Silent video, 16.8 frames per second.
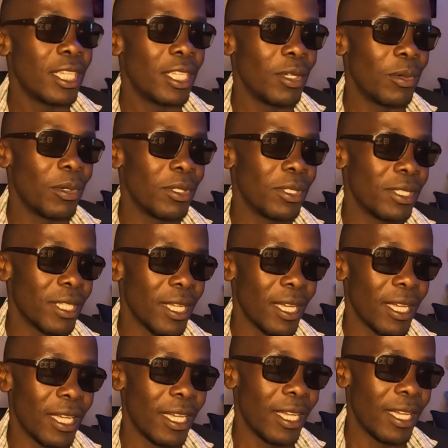they
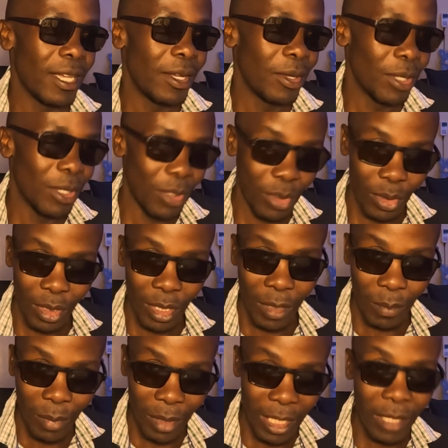
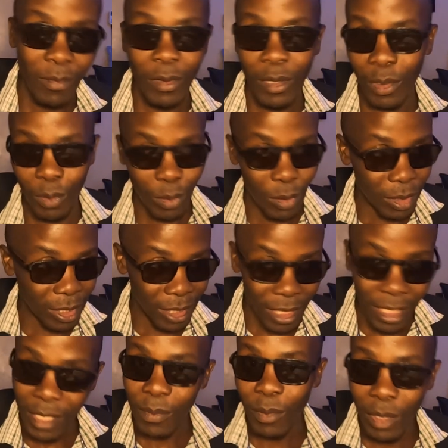believe he will
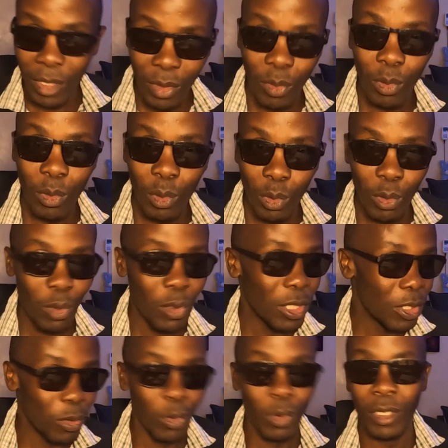discipline Uhuru,
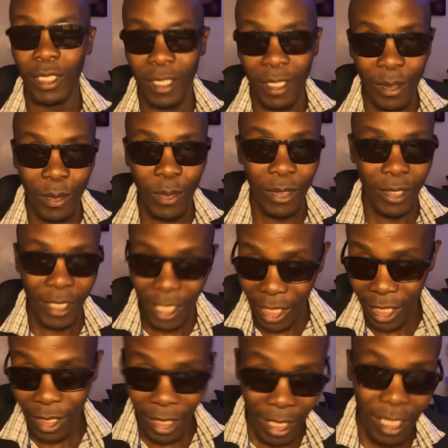he will
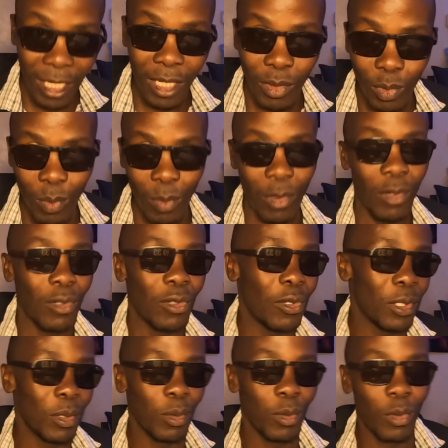send Raila to
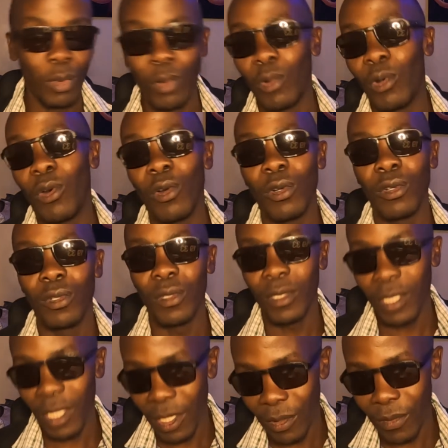Bondo, he will do all
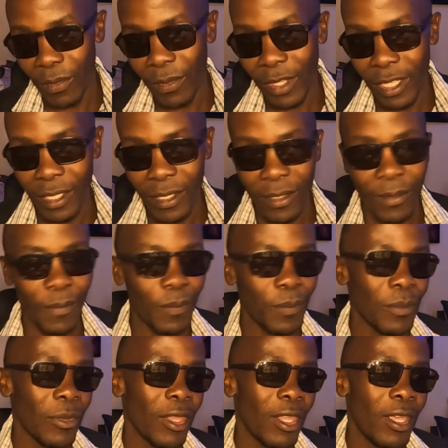those kind of things.
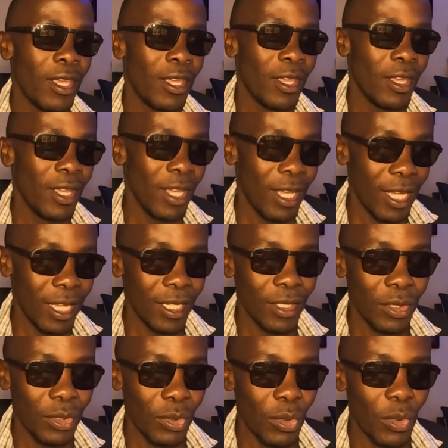
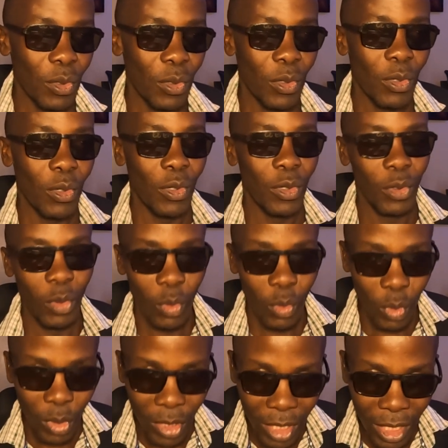And so
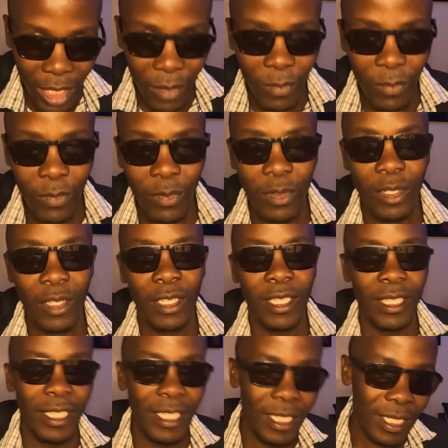if
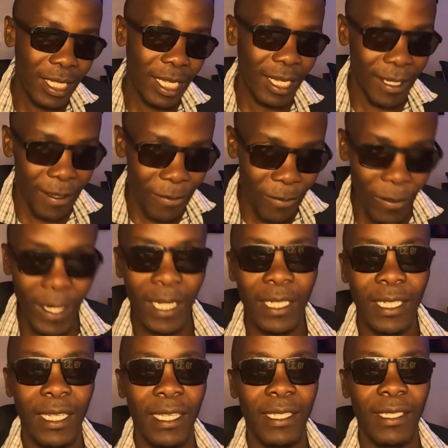these are the
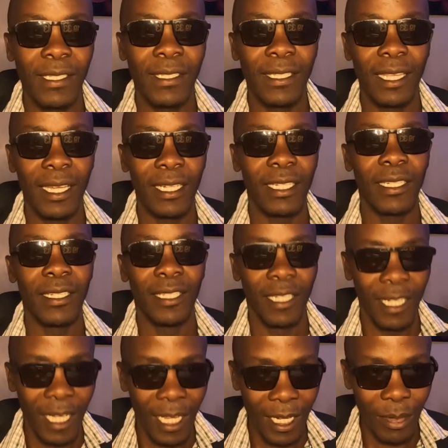factors that
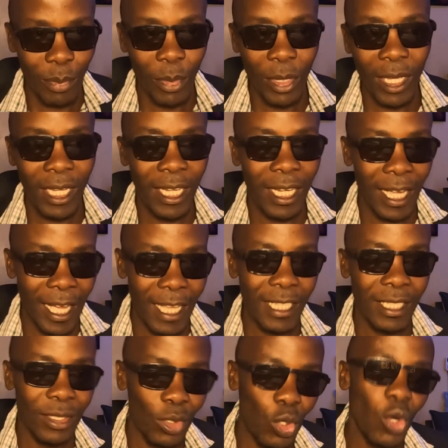can make
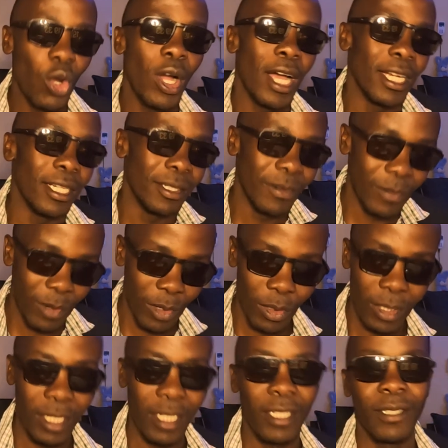us go and
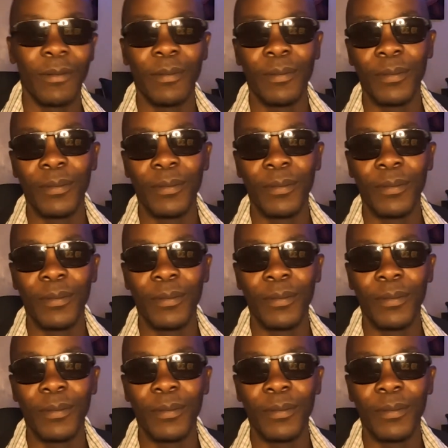vote,